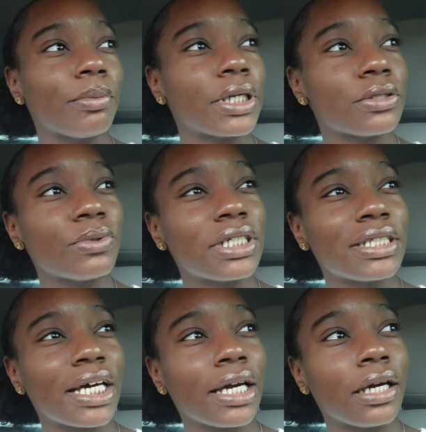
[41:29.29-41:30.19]
Because
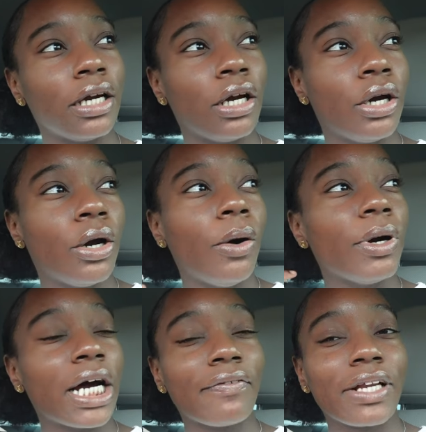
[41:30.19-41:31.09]
Wednesday, we
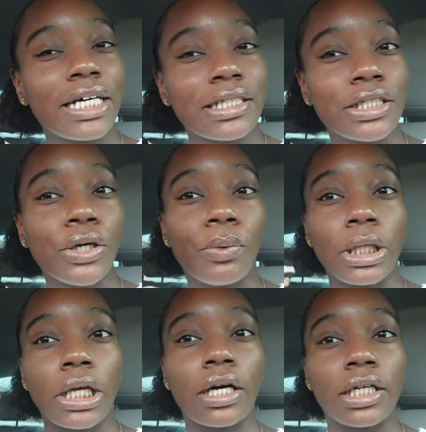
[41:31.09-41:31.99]
don't have class until one
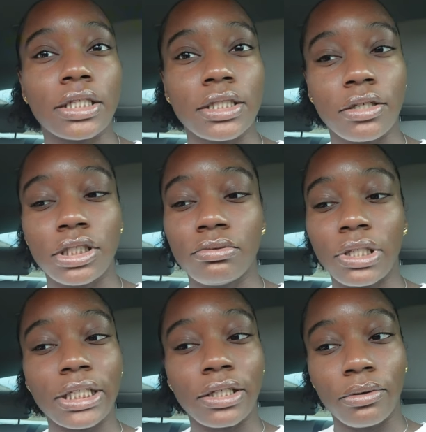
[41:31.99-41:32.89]
thirty, so she was
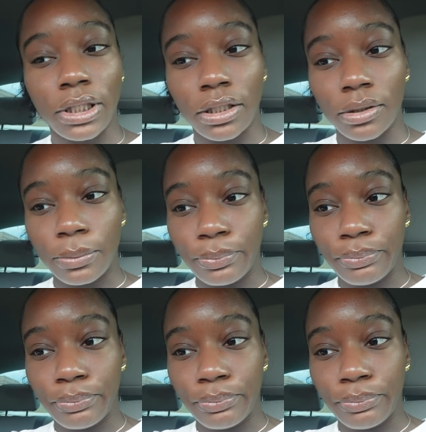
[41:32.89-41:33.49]
like, don't come.